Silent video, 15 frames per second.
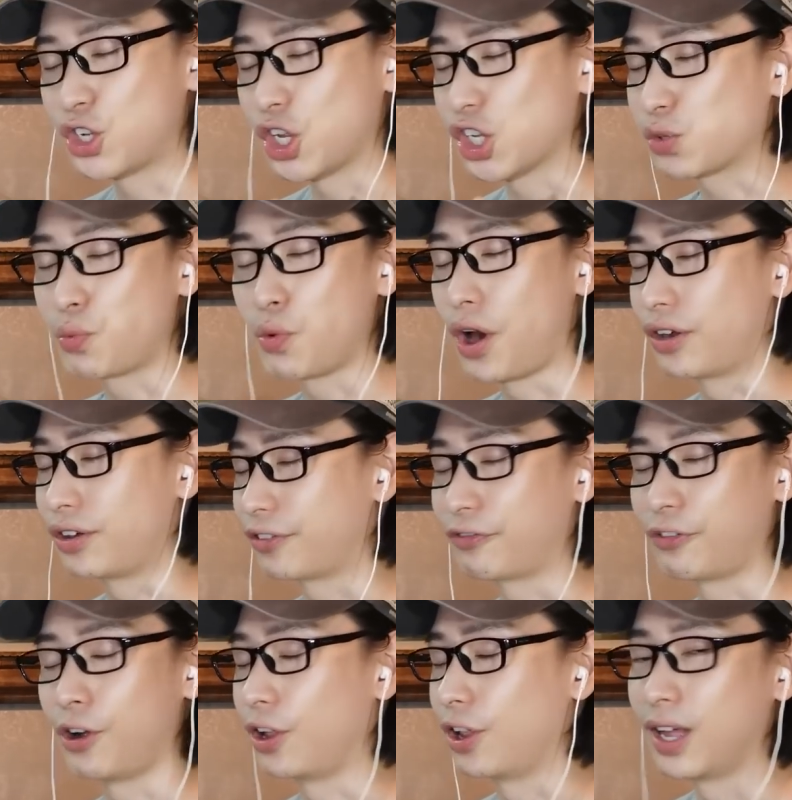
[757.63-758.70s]
Just
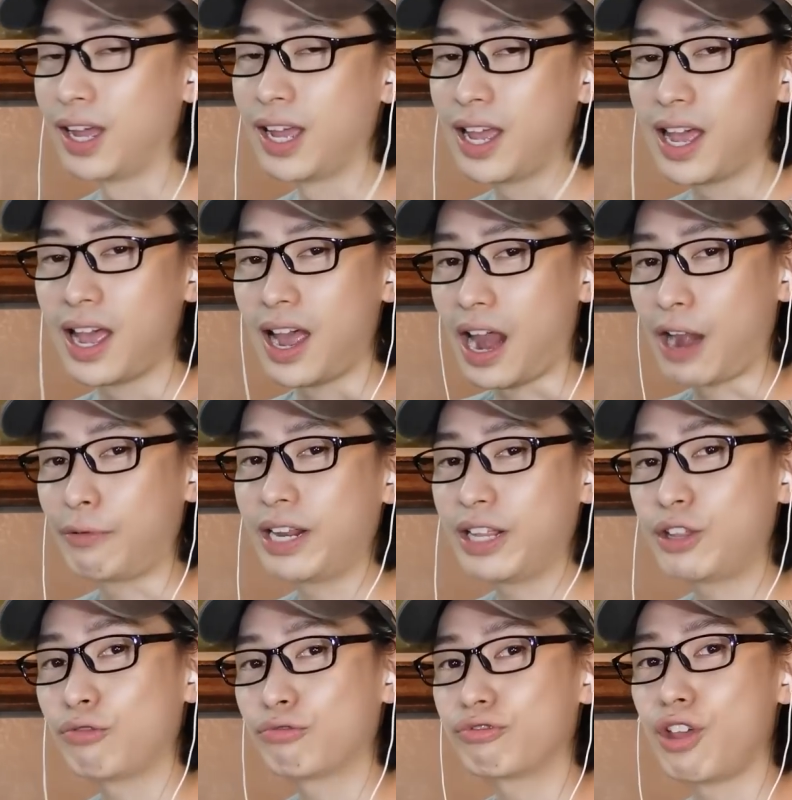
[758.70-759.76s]
wonderful. I
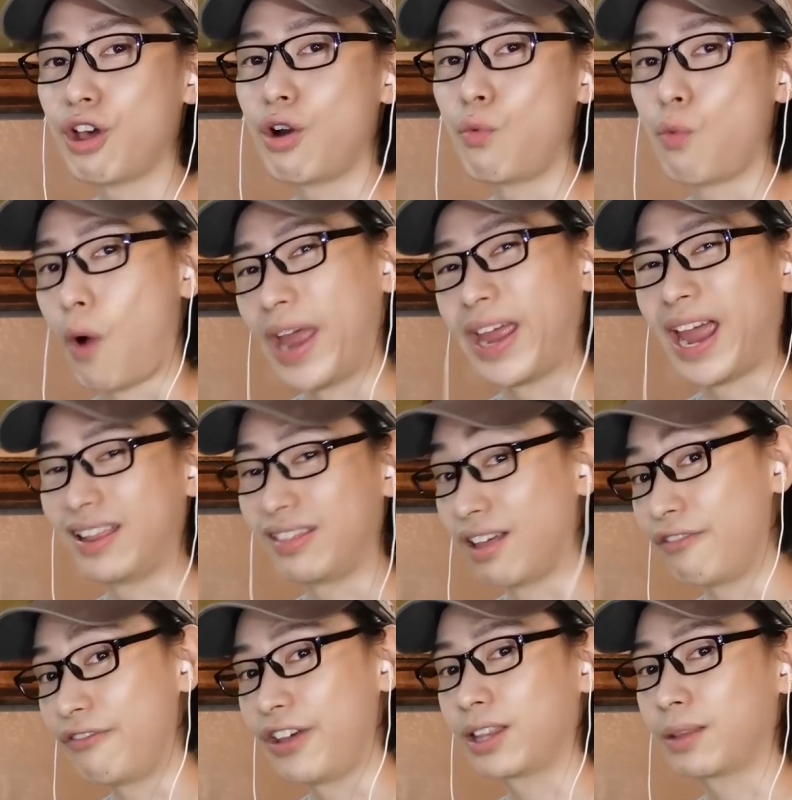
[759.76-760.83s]
really don't know why I
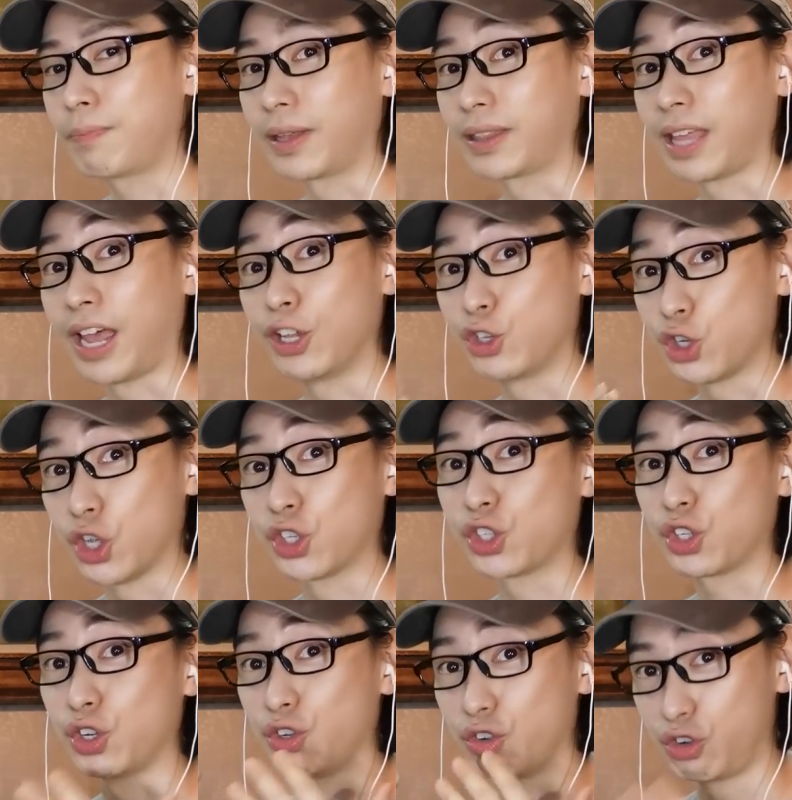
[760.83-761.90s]
love it, but I
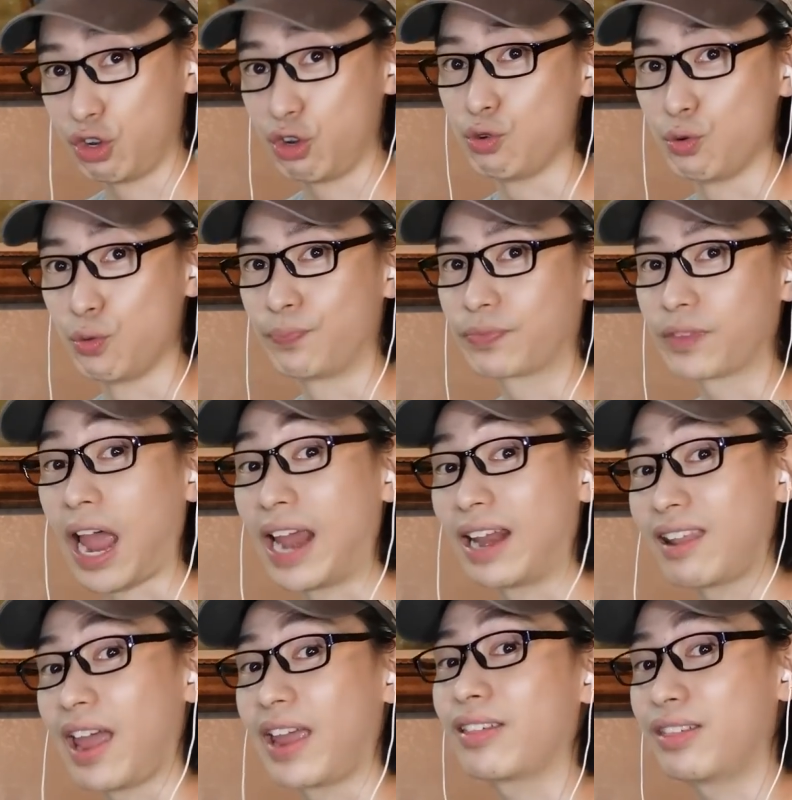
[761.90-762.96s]
just do.
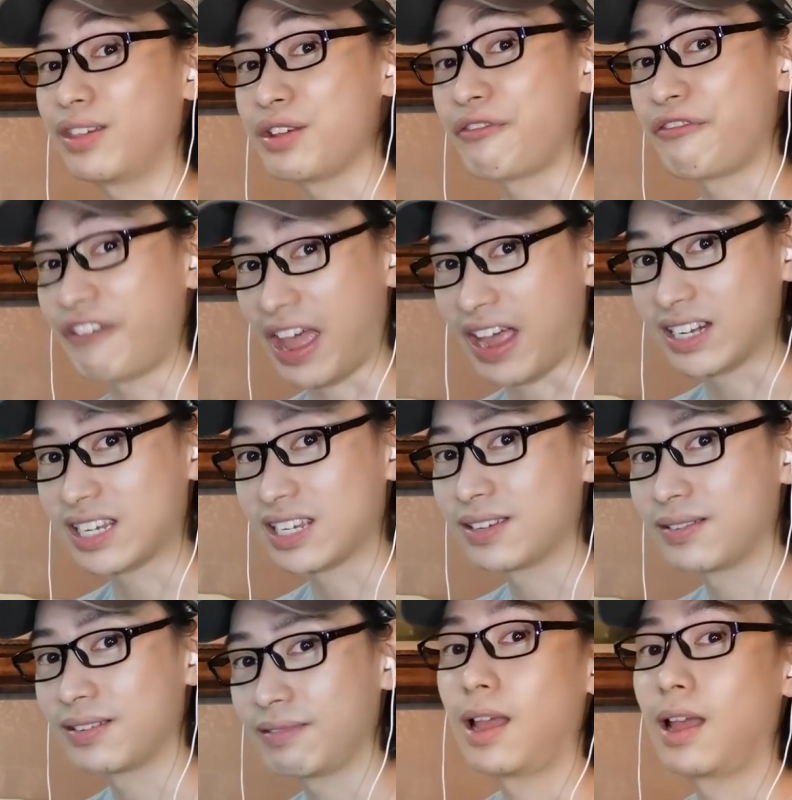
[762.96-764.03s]
I like the effect.
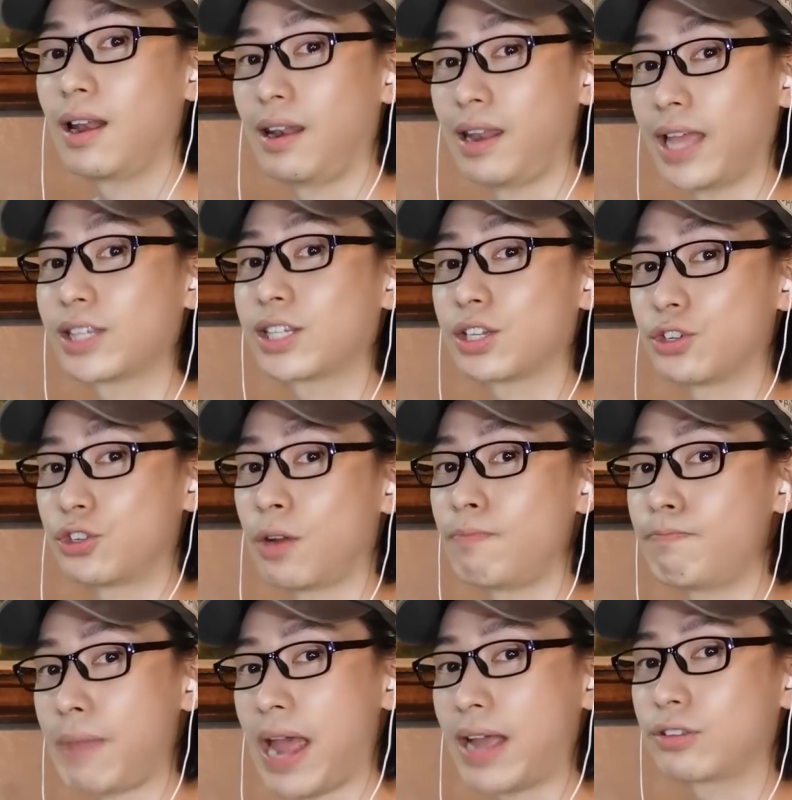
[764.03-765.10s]
Let's
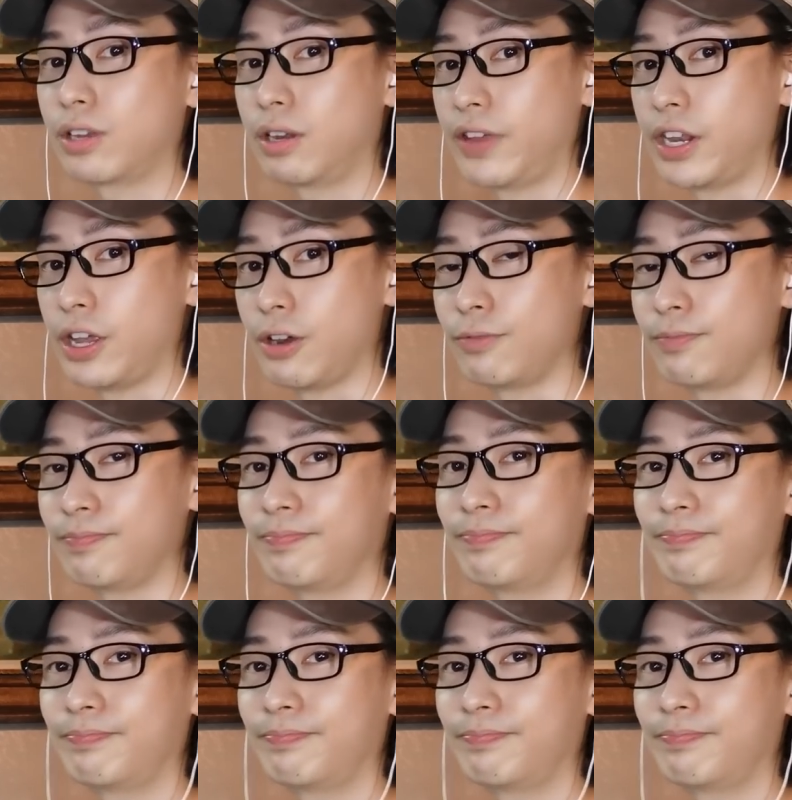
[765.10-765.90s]
jump back to the video.